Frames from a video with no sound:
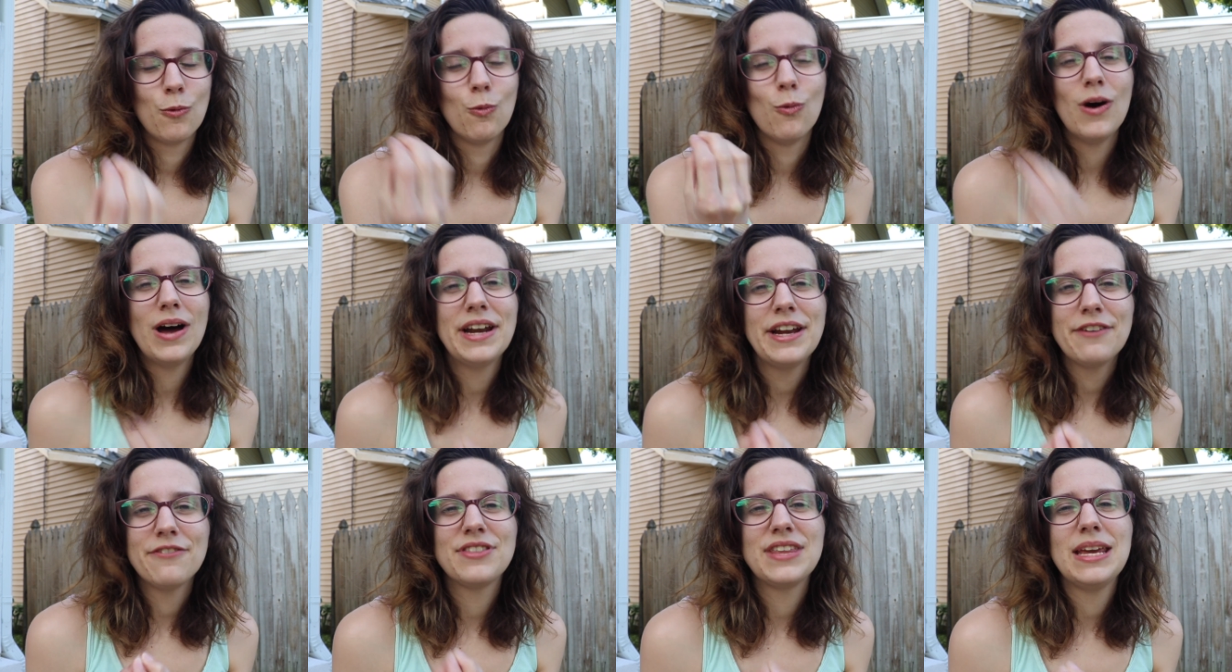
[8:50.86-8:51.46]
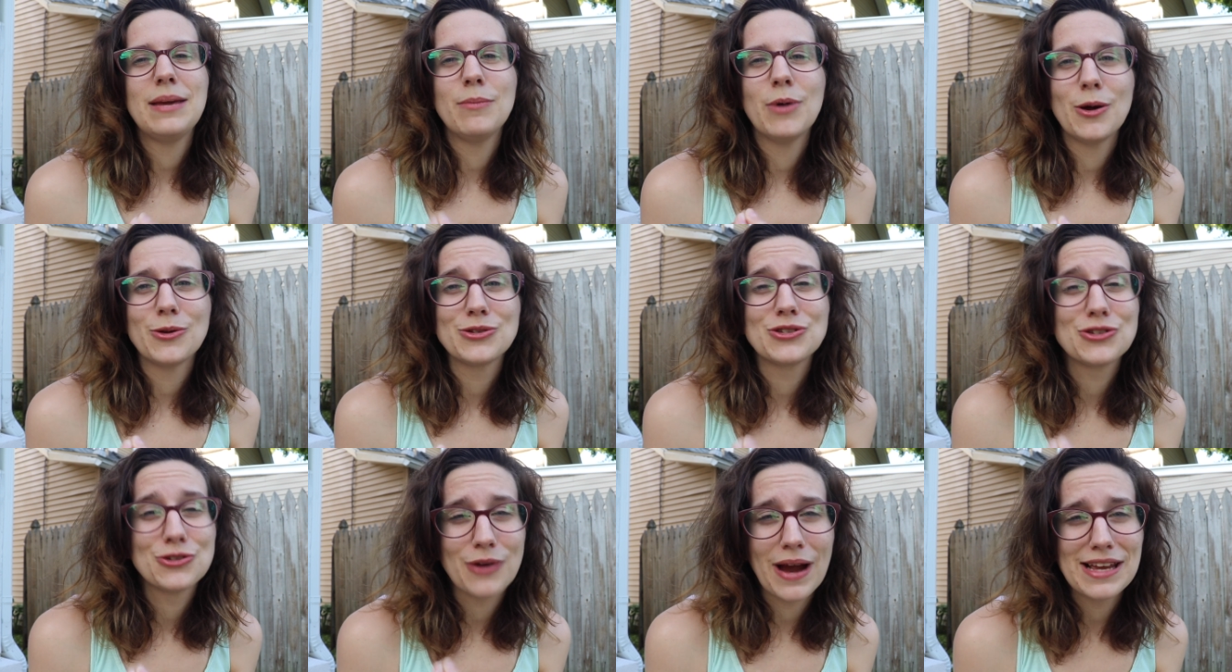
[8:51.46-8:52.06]
One of the
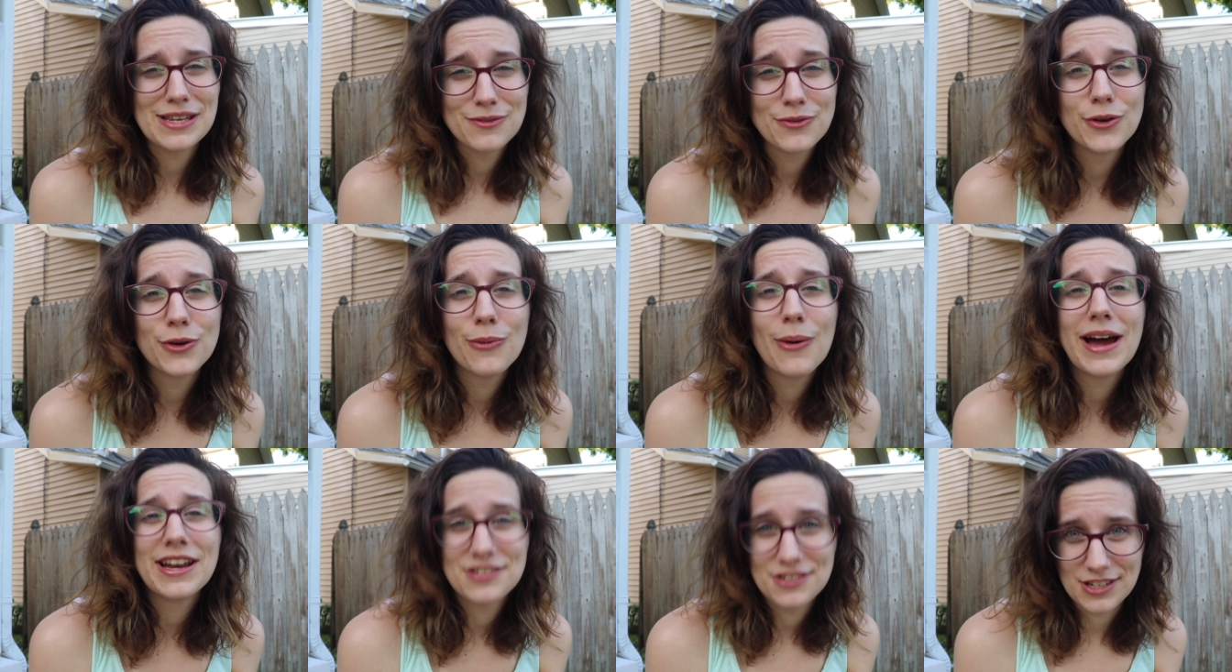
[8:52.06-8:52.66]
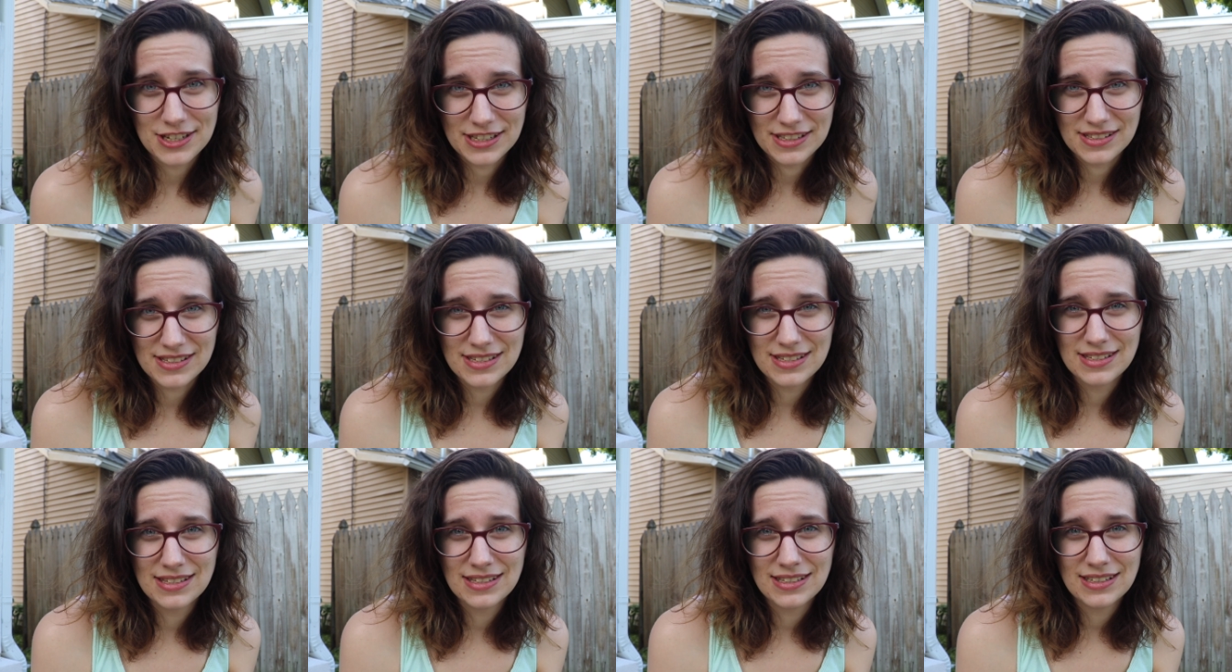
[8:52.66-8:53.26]
most stressful
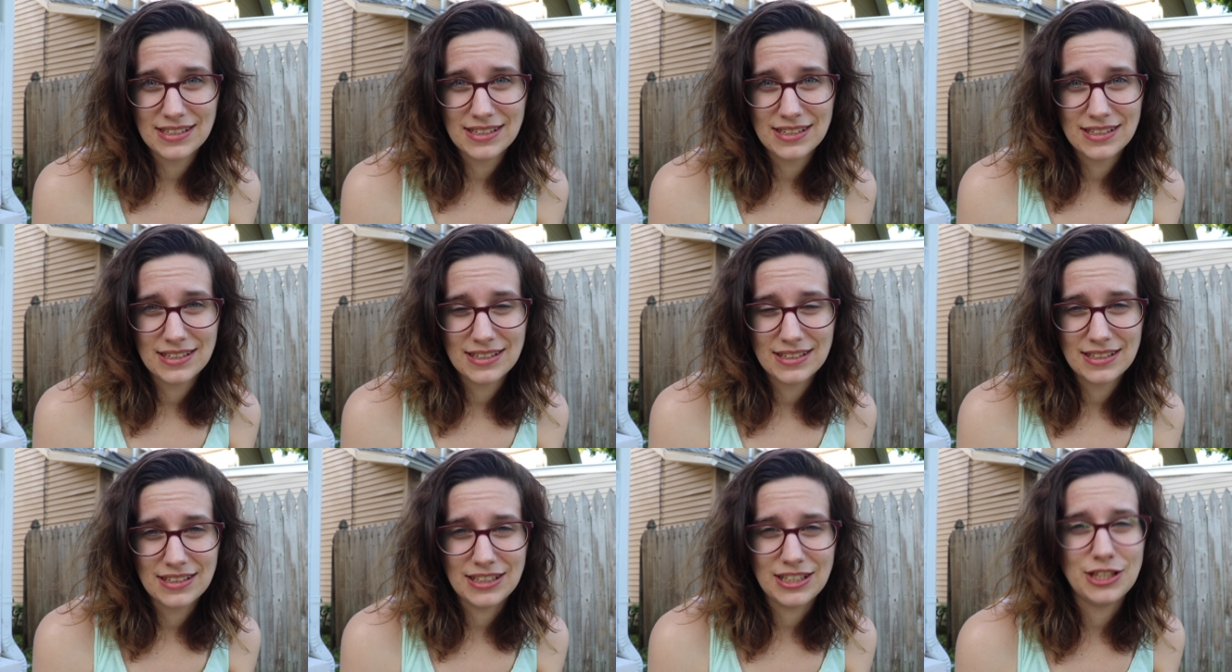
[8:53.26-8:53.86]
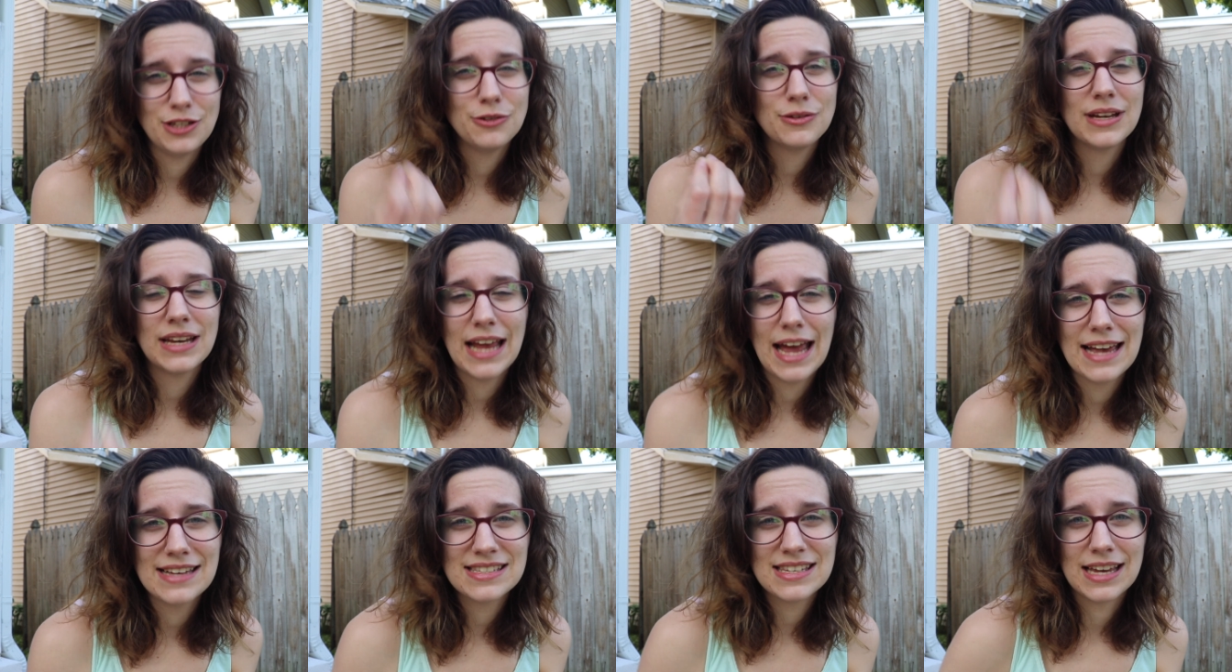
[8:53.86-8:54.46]
questions you
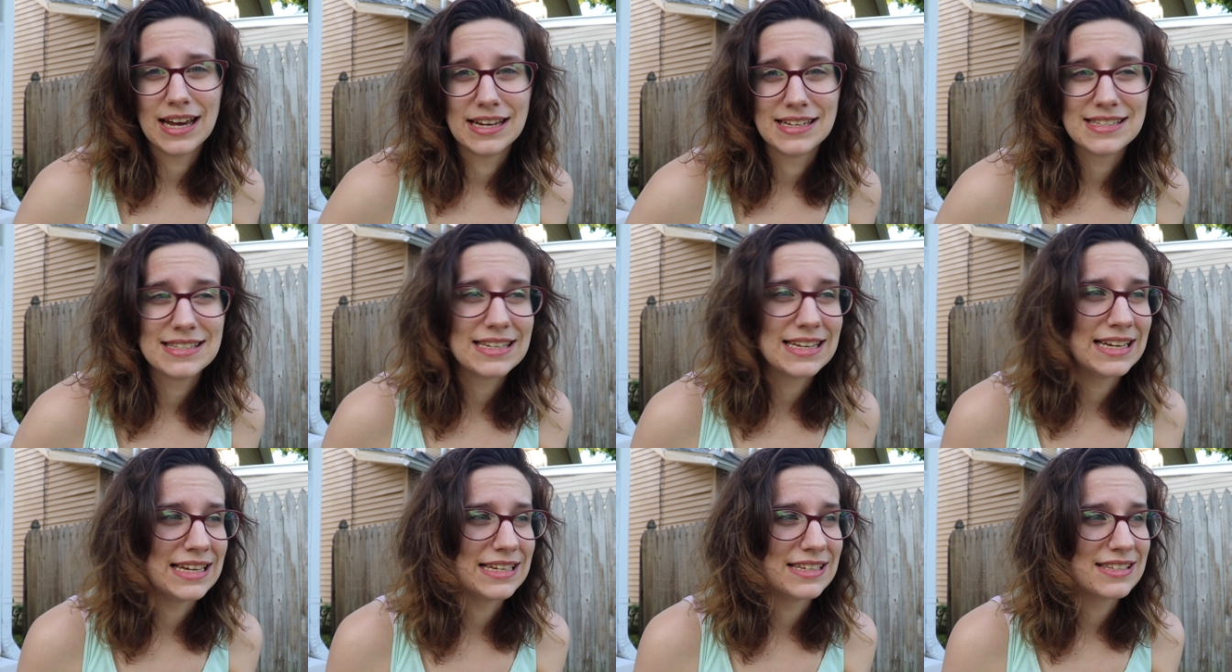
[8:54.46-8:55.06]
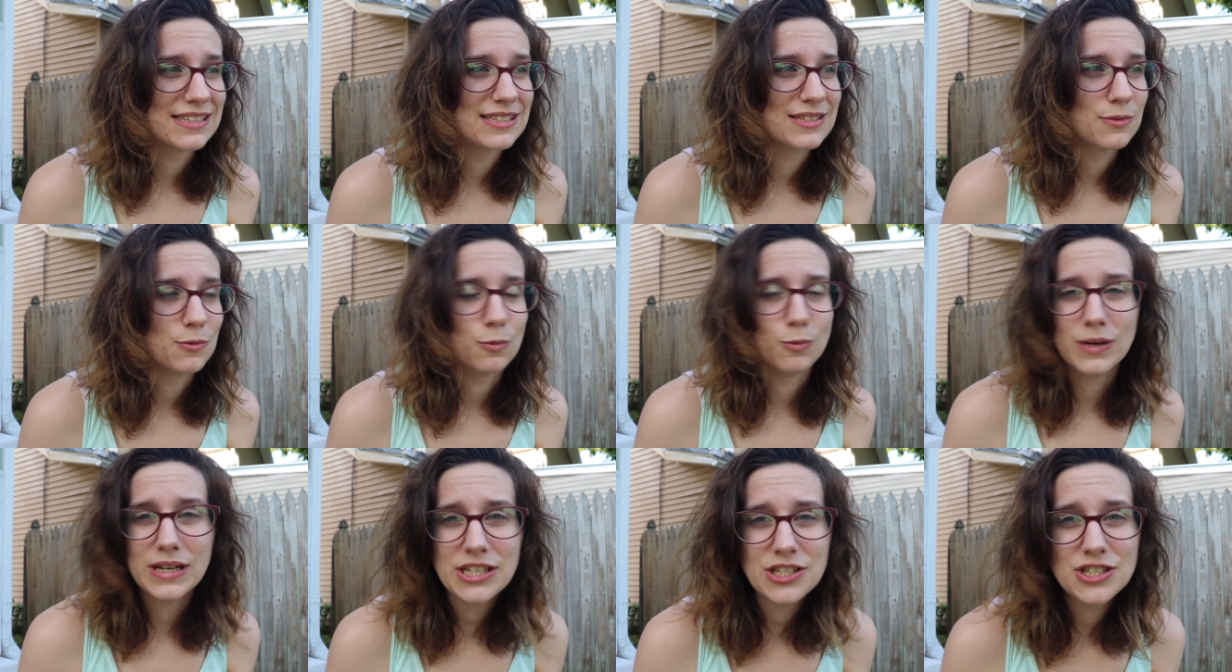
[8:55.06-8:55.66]
can ask us is,
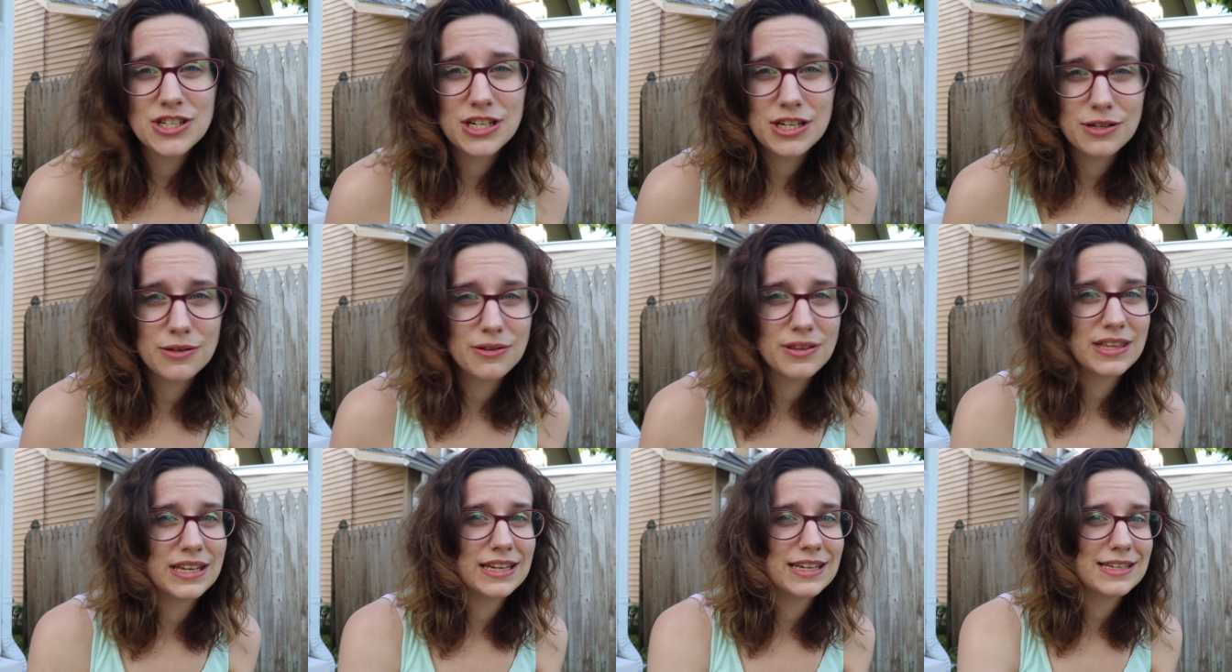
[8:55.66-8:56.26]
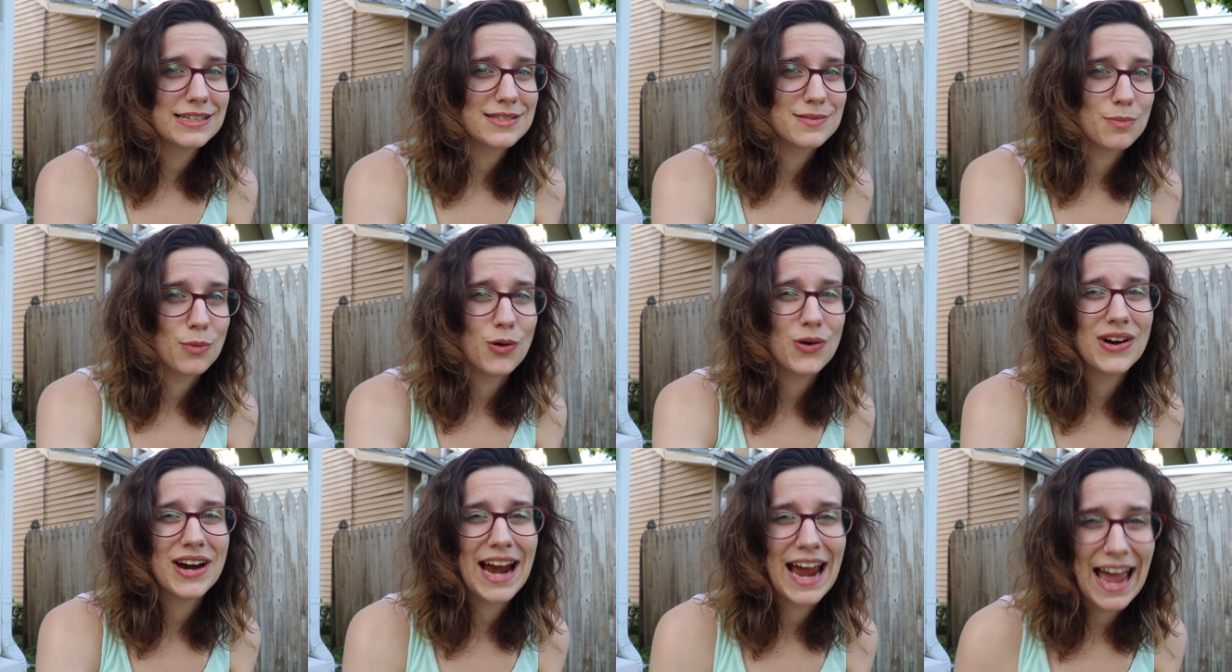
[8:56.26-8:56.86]
which do you think is
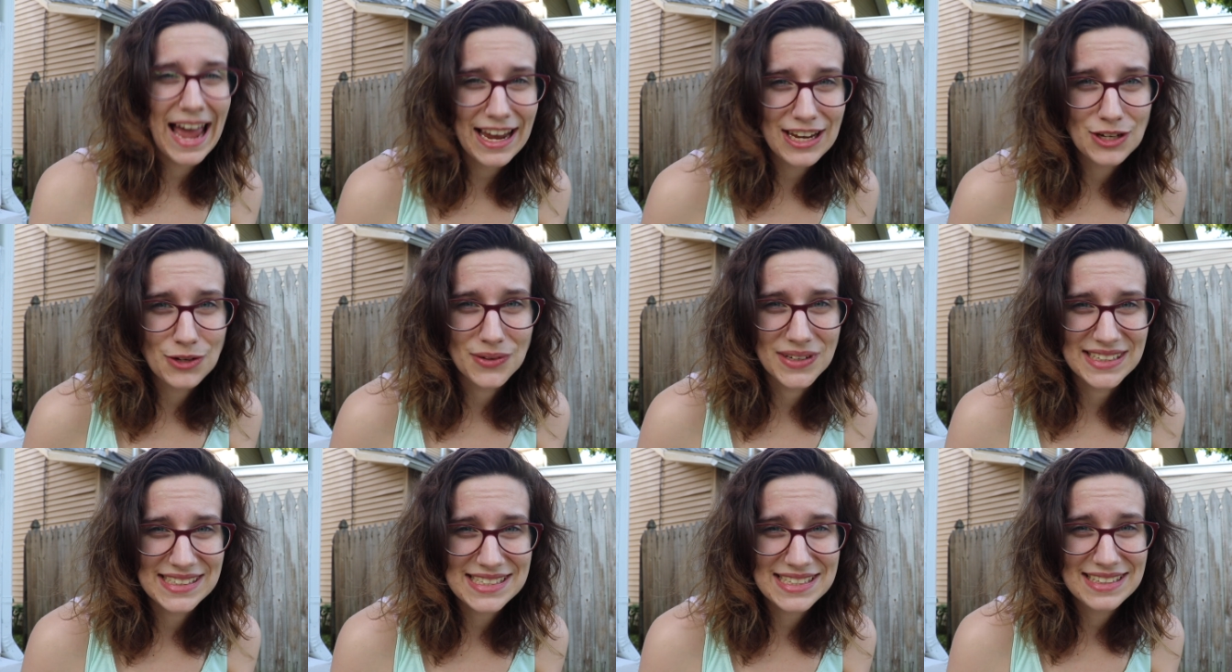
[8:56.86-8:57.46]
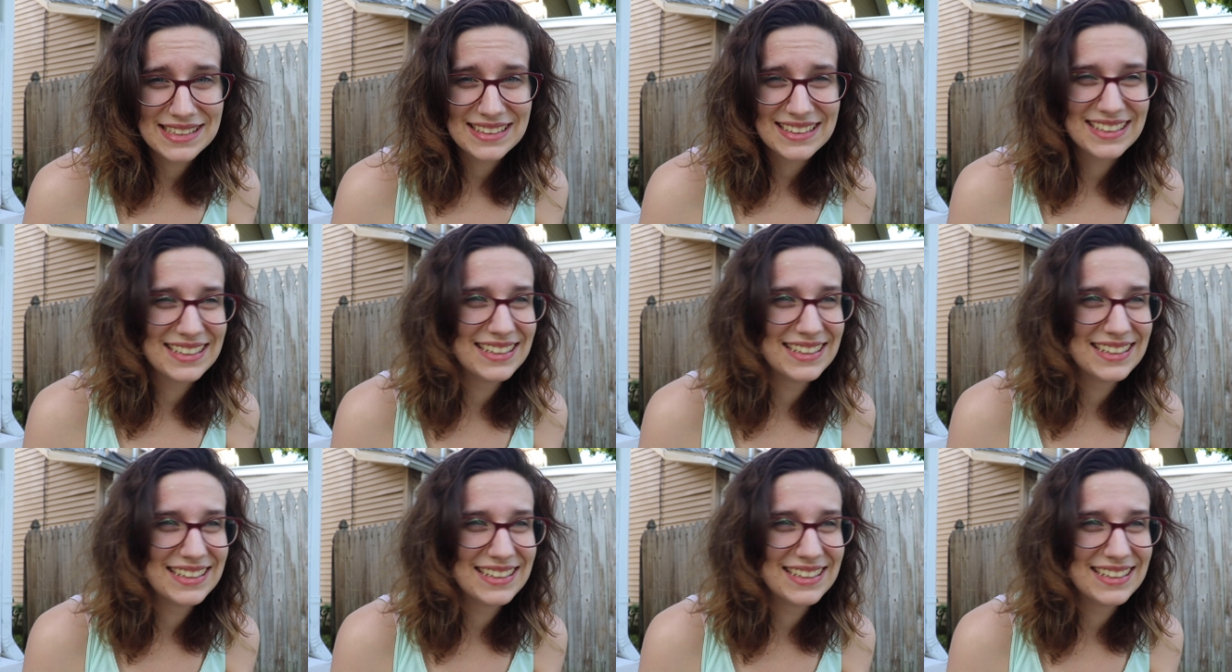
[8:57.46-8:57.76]
more accurate?